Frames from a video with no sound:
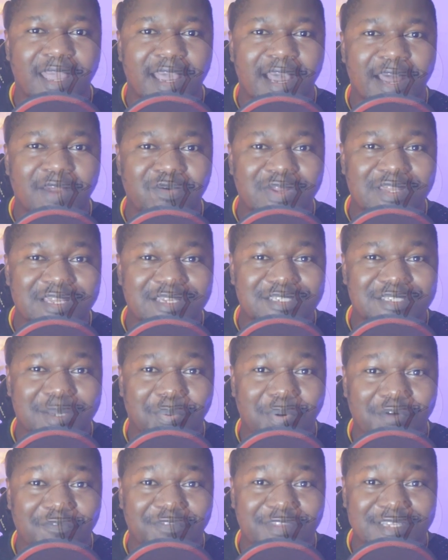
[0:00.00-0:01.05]
And what are
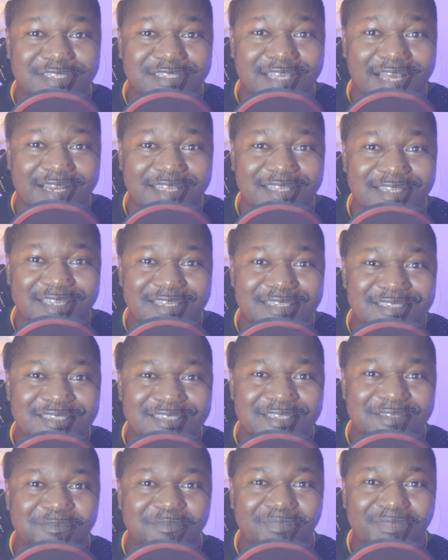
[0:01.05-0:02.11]
some of these
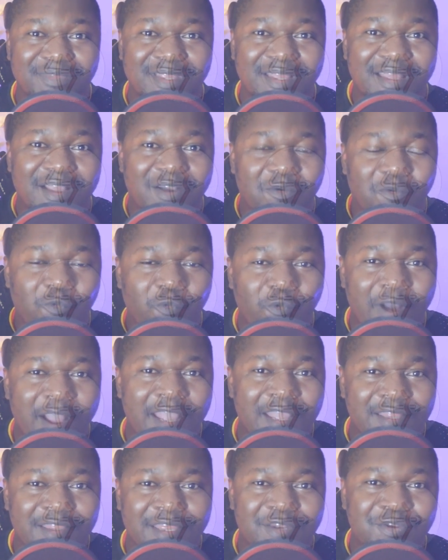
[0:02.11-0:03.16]
challenges?
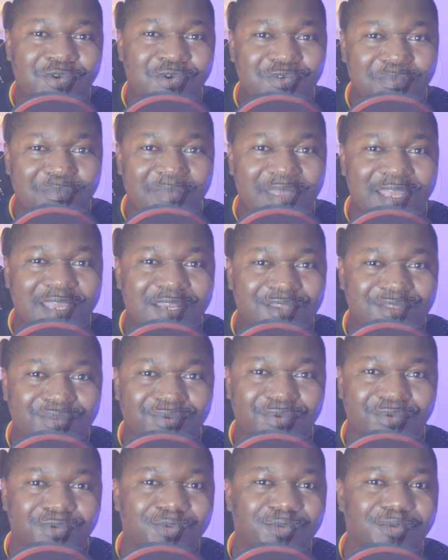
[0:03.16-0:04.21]
Why they don't make it
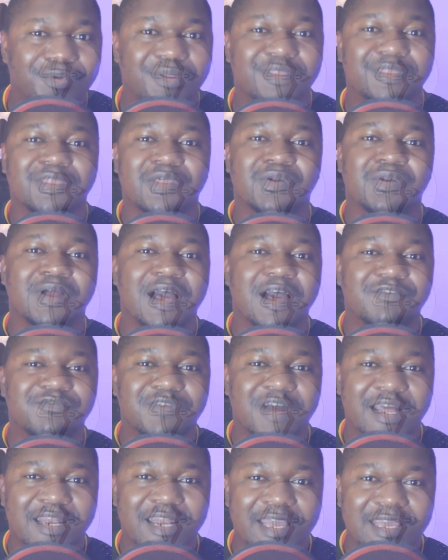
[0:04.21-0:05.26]
through? They'll have
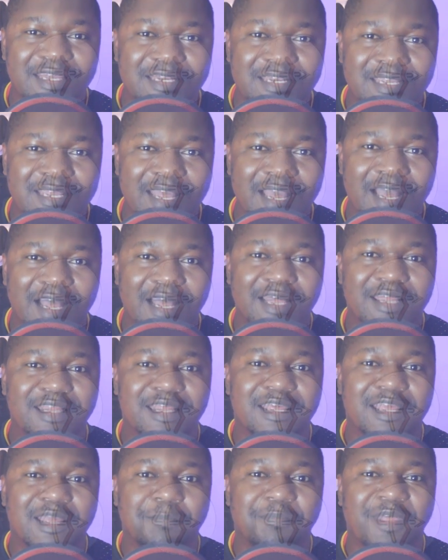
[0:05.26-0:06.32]
an idea,
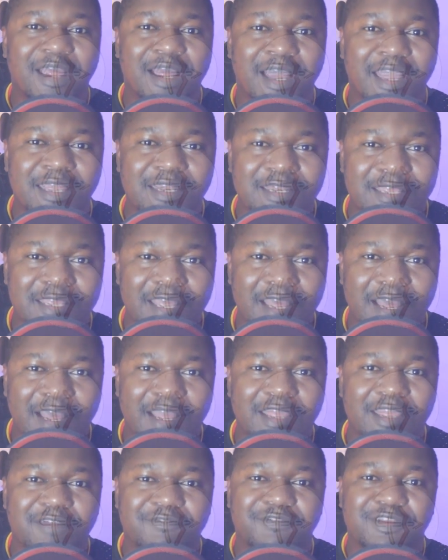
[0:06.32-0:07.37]
they keep the
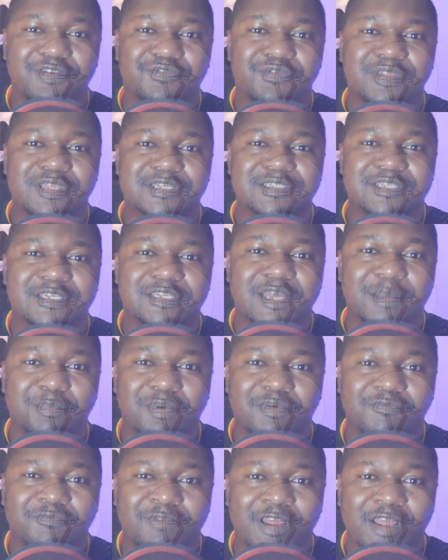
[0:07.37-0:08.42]
idea. If it reaches the
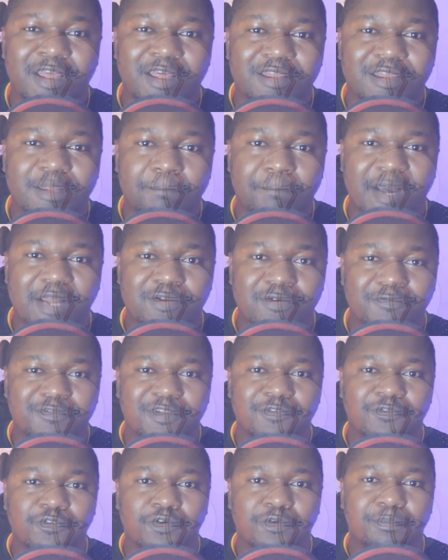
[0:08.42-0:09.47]
part of
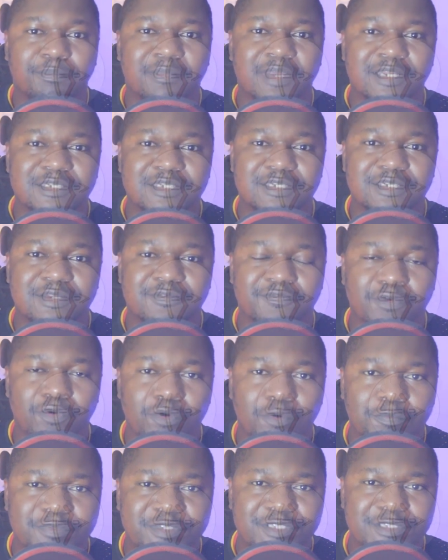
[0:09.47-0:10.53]
development, it
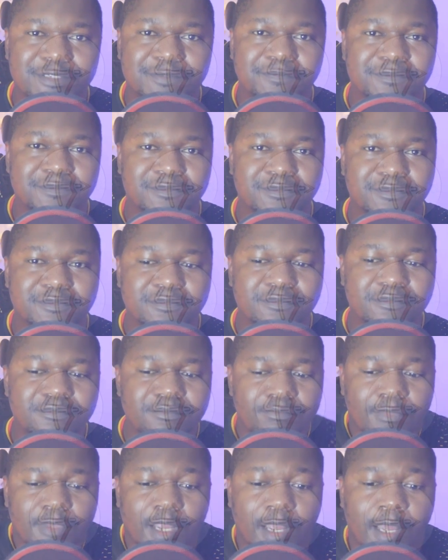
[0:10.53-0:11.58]
develops,
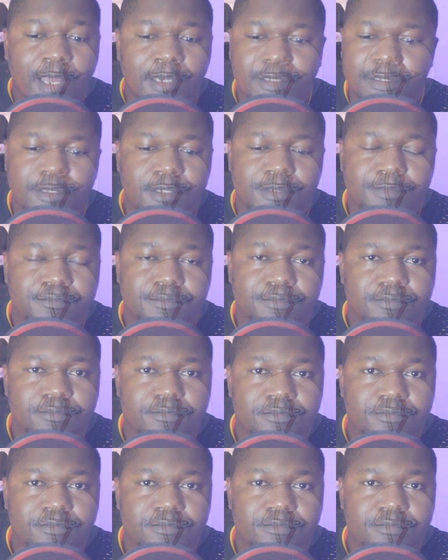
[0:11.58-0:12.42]
and